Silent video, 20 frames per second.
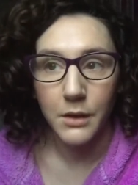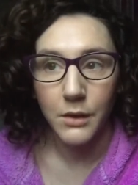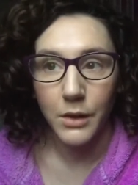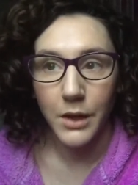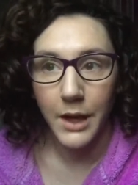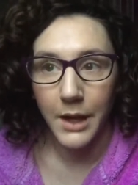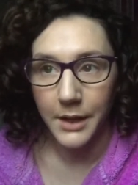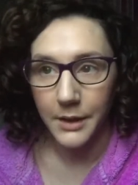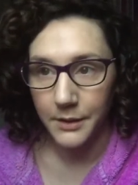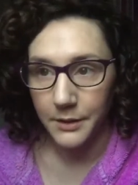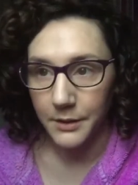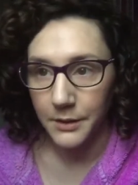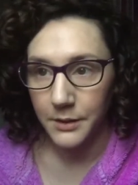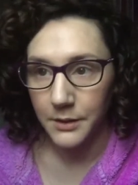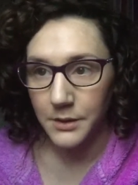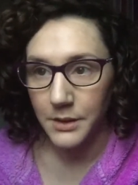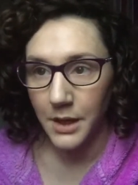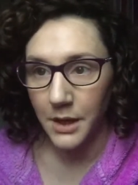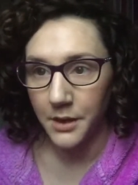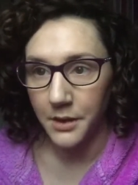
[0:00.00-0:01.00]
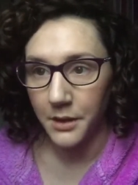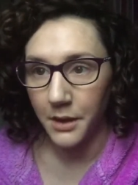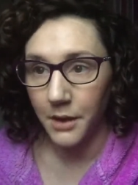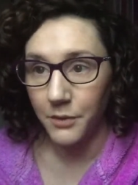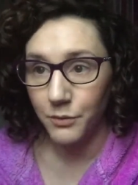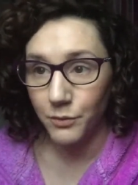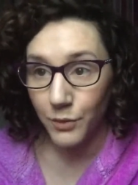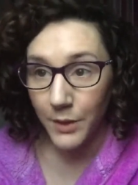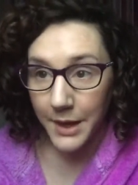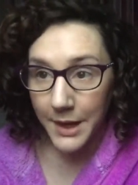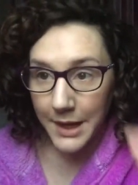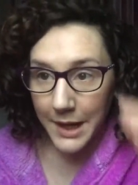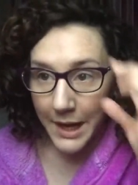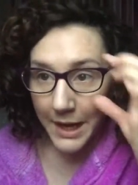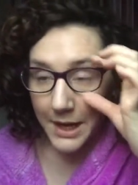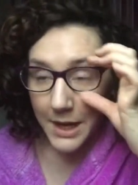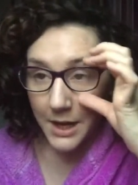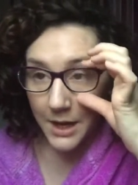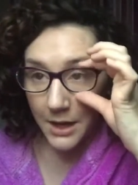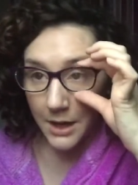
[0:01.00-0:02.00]
Okay, done. I've
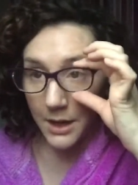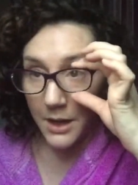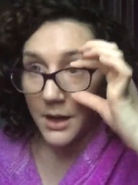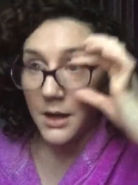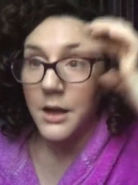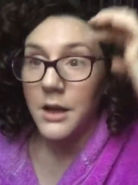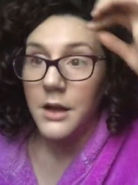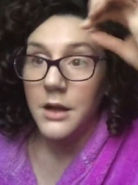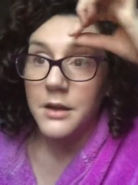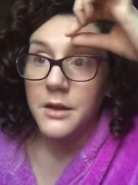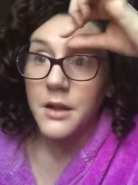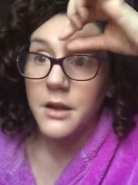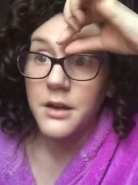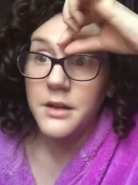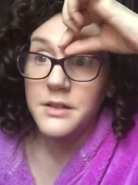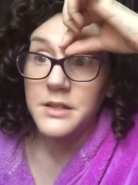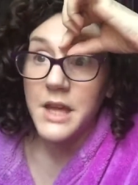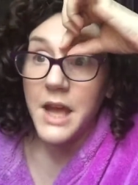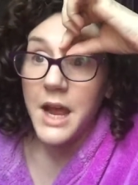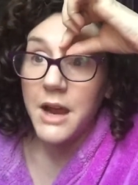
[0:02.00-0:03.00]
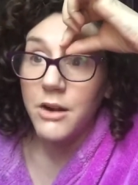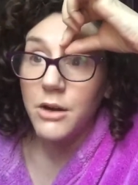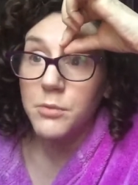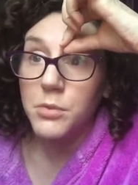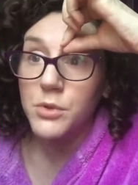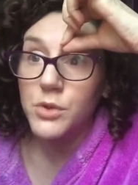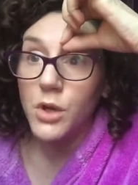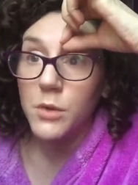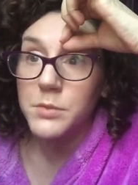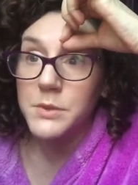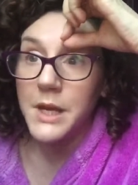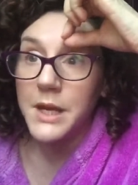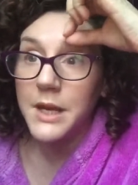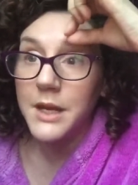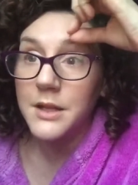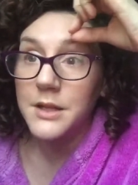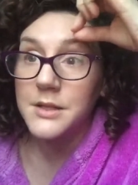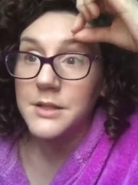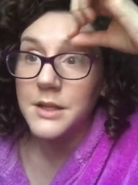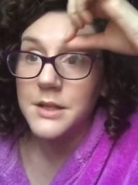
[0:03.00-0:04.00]
really done a terrible job
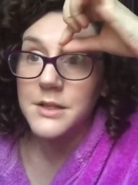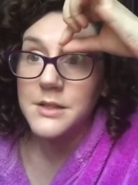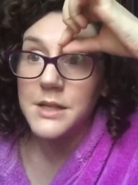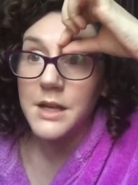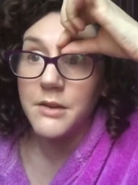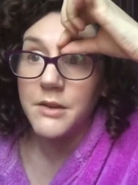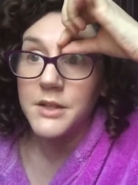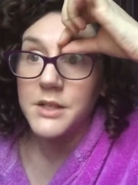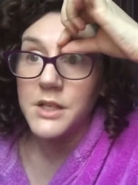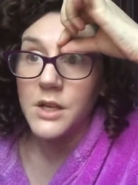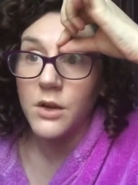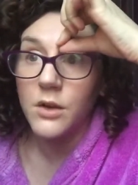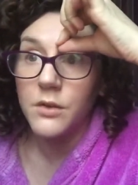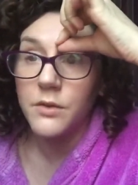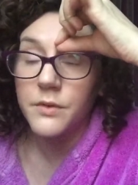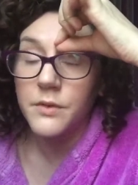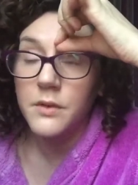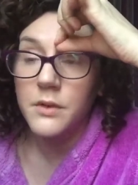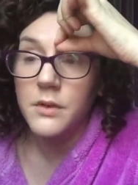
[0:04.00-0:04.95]
taking the skincerity off.